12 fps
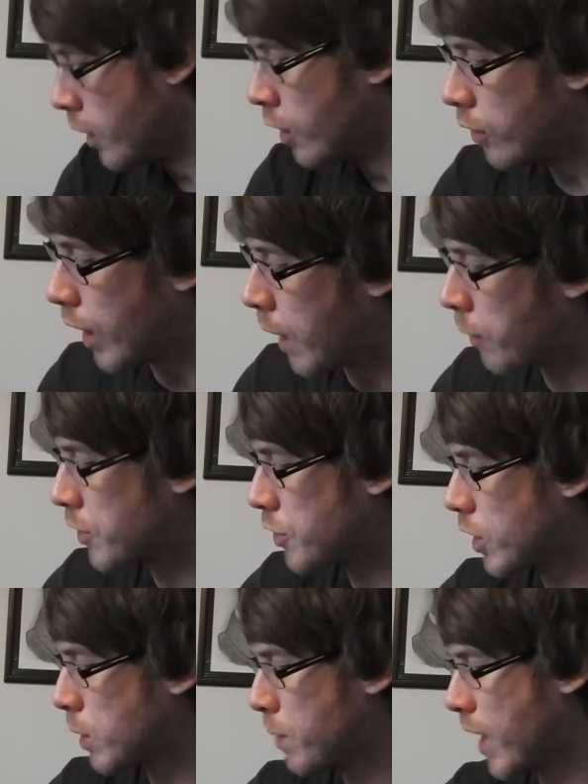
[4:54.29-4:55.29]
Right, I'm going to
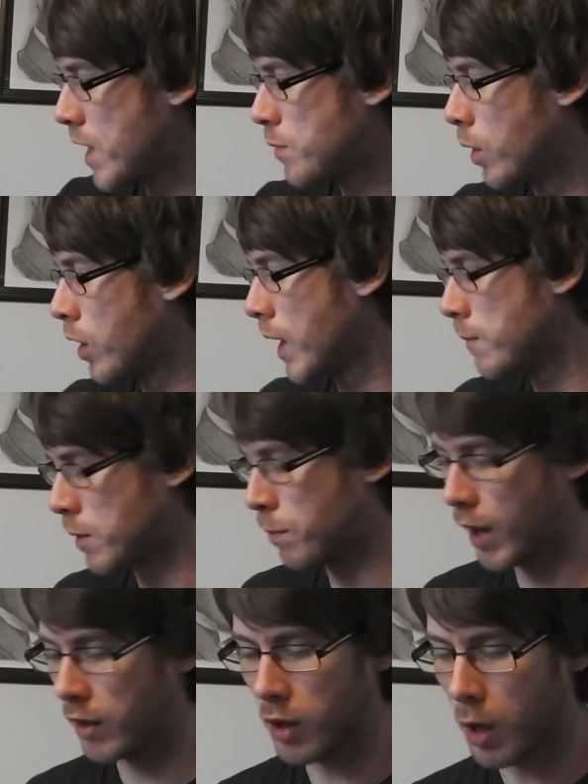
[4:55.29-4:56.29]
show you the PS1 games I
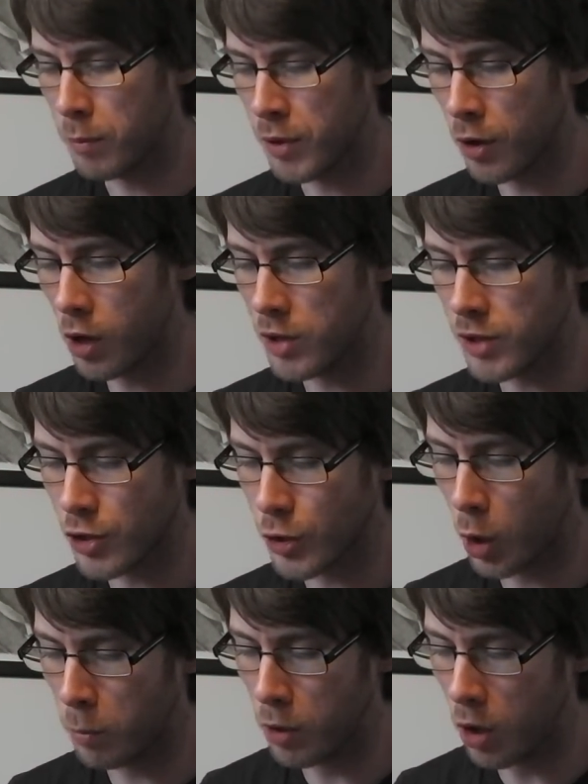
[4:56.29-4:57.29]
picked up, and they're all as a
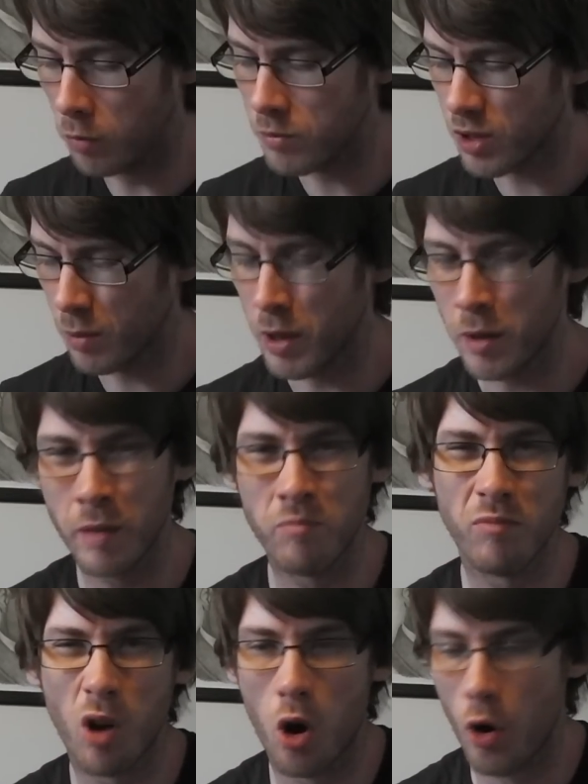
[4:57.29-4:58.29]
job lot. Some of them are
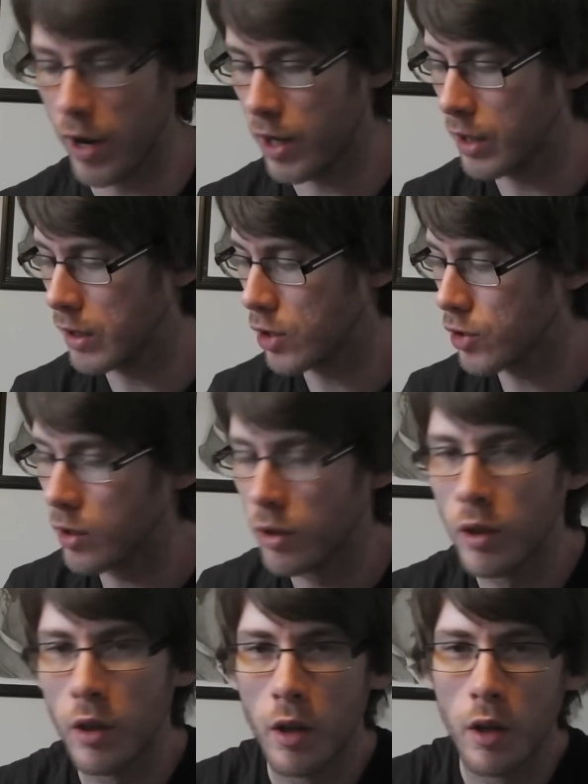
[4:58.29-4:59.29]
in alright condition.
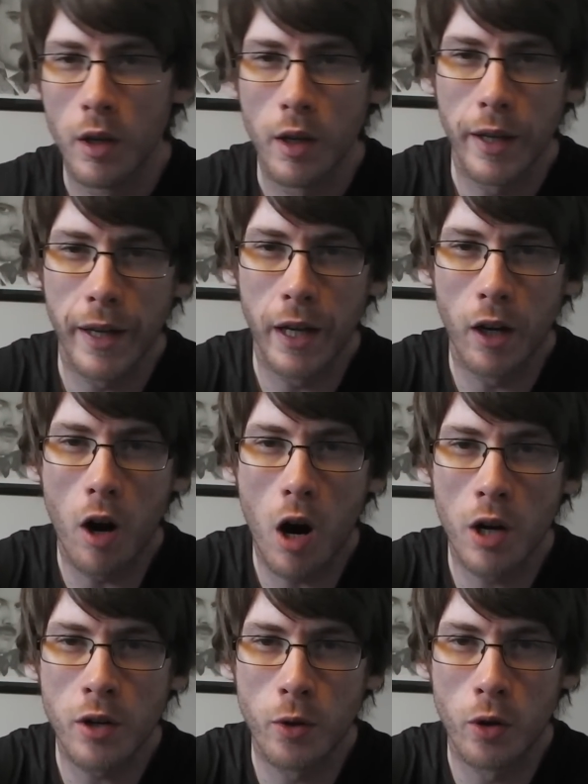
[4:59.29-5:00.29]
Uh,
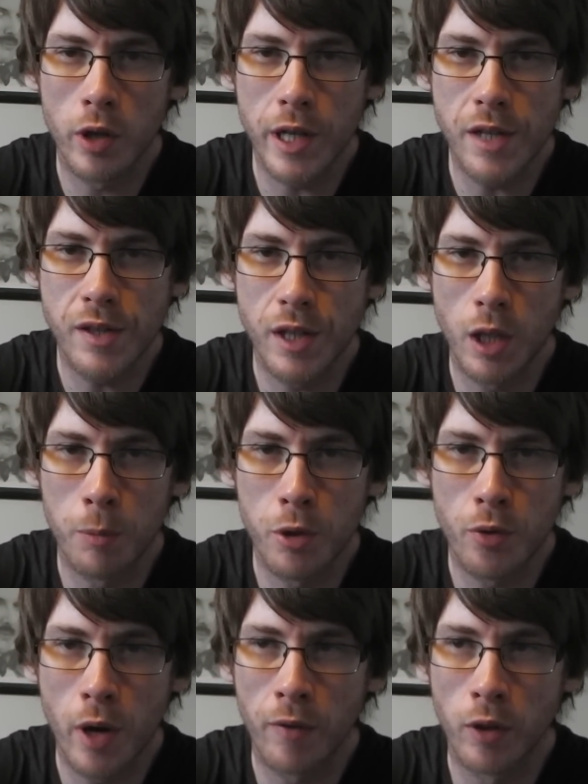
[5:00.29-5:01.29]
hardcore
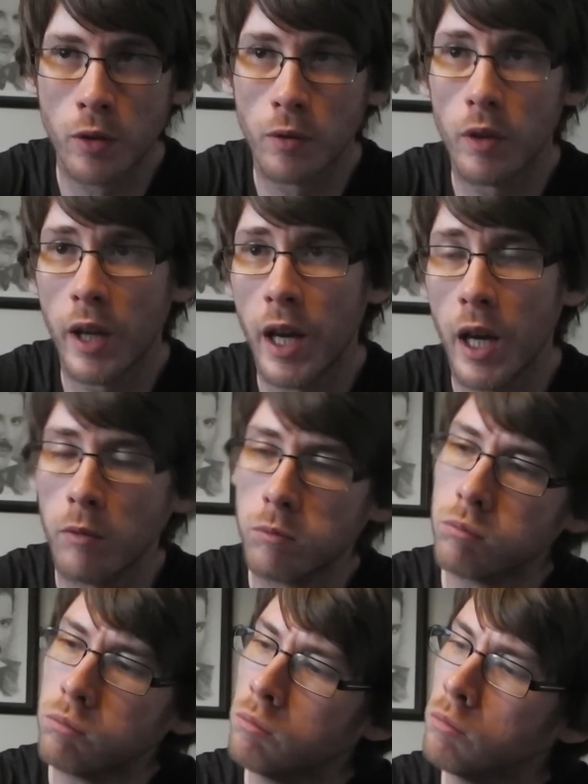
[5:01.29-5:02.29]
ECW Revolu uh,
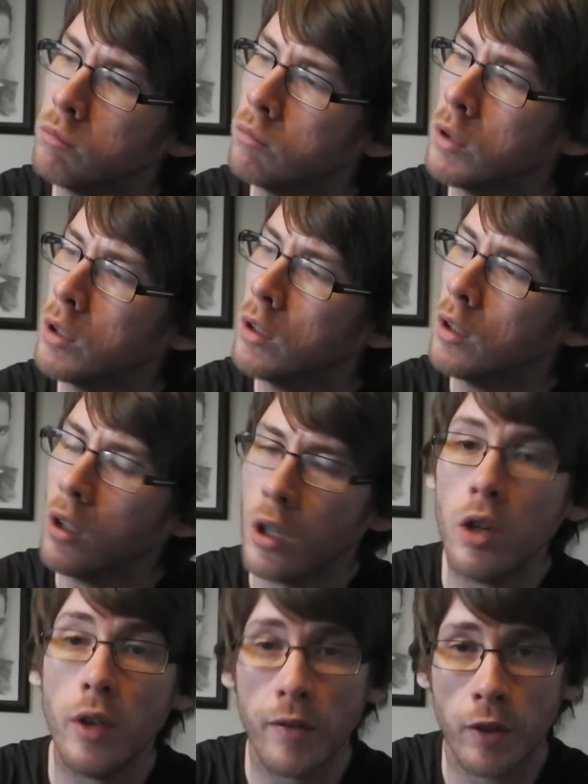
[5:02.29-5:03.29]

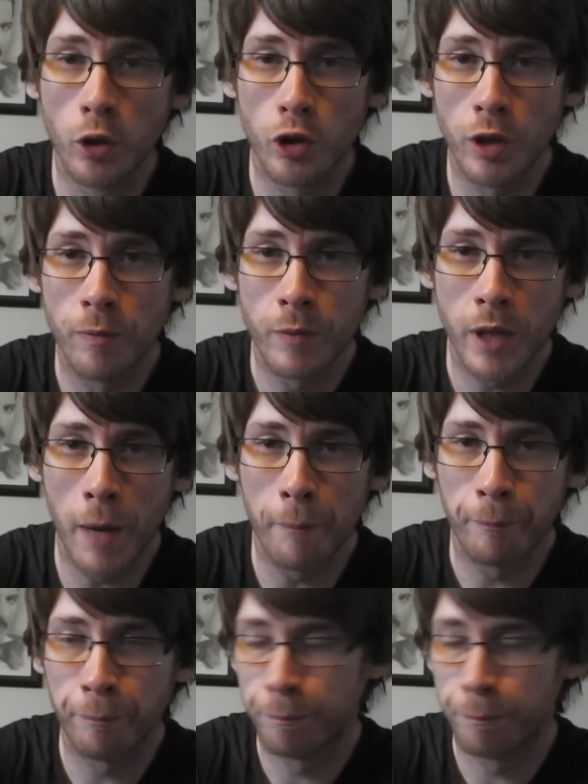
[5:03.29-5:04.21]
Revolution, yep.